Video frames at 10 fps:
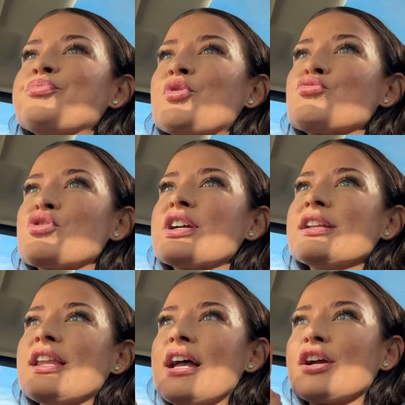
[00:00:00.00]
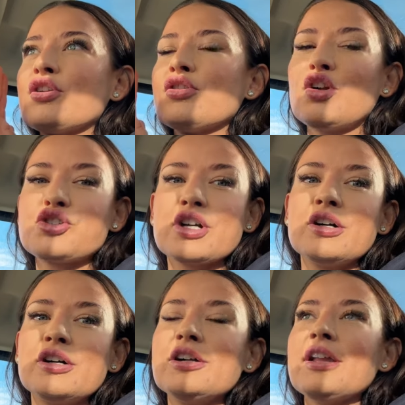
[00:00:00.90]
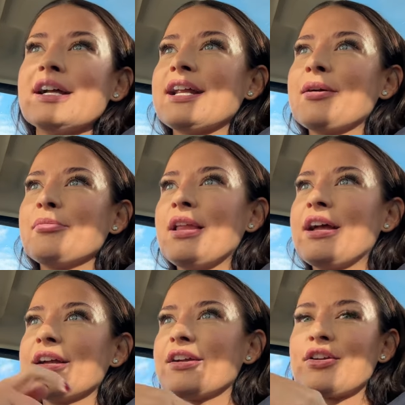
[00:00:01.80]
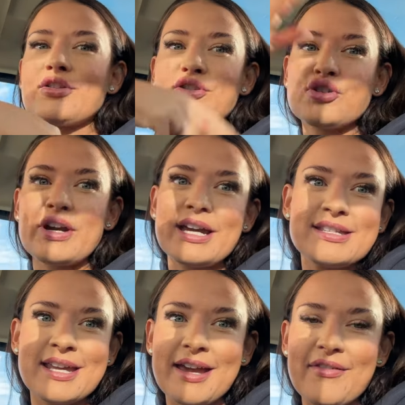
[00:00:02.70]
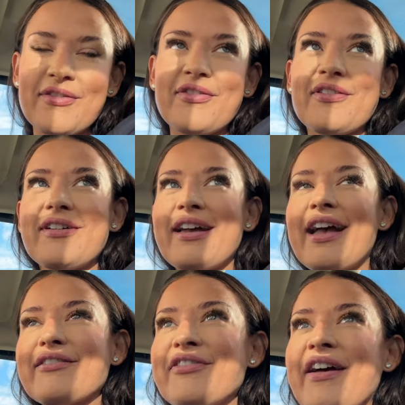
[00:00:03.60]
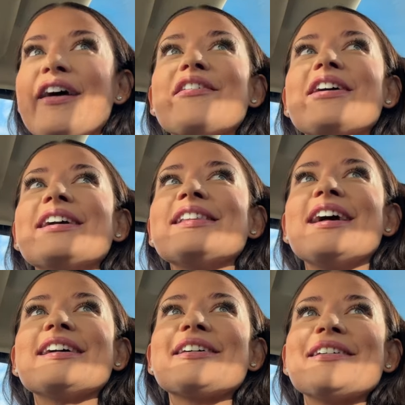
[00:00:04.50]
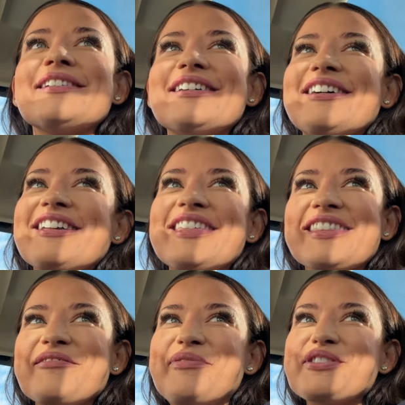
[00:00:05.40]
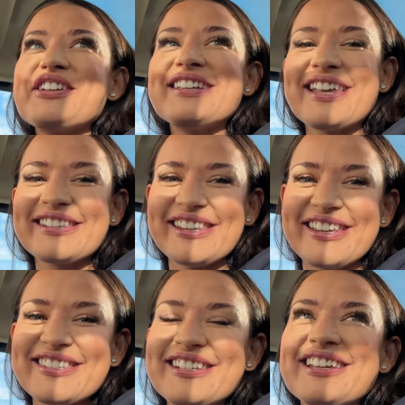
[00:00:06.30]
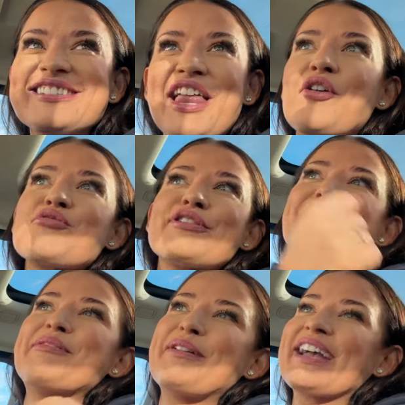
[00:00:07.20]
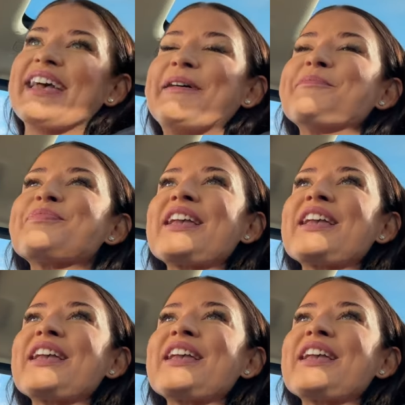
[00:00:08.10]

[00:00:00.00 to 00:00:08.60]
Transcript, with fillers: really like logical, and I'm like creative, airy fairy, like I think the budget is endless and he has to like rein me back in.